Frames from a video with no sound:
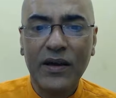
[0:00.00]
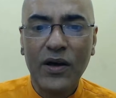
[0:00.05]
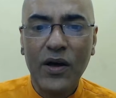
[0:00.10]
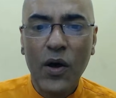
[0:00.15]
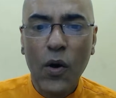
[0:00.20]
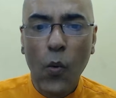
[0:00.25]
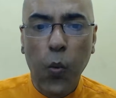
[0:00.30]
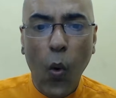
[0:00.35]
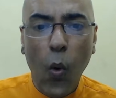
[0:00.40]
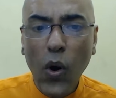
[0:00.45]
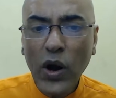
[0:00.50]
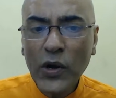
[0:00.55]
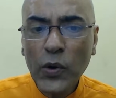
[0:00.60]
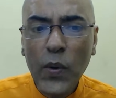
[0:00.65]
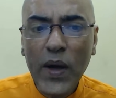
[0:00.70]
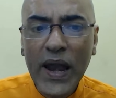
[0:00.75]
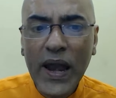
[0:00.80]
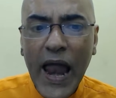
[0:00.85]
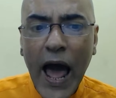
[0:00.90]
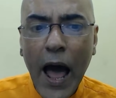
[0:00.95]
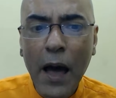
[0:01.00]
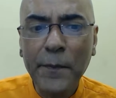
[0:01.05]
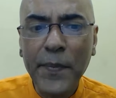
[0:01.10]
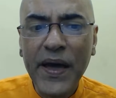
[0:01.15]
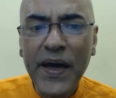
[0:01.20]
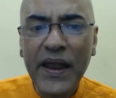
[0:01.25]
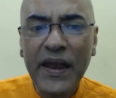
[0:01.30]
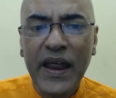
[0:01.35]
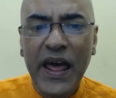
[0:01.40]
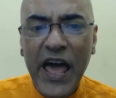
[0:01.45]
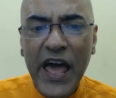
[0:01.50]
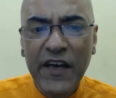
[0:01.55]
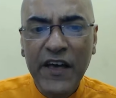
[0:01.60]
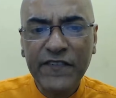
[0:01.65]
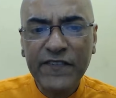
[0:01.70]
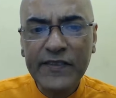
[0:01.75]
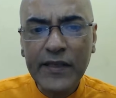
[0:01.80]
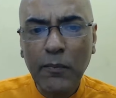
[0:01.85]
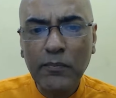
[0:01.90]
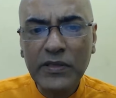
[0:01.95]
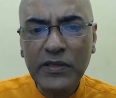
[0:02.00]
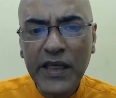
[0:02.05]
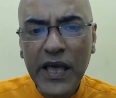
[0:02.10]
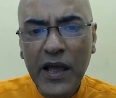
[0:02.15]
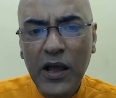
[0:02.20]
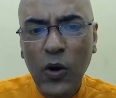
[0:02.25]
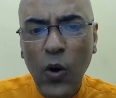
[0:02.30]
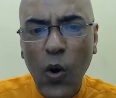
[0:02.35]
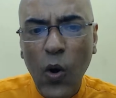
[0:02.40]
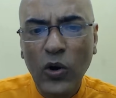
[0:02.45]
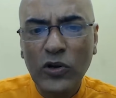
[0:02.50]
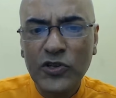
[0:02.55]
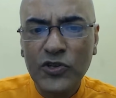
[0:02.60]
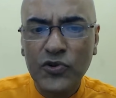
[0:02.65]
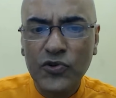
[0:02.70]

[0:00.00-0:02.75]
What will happen if something goes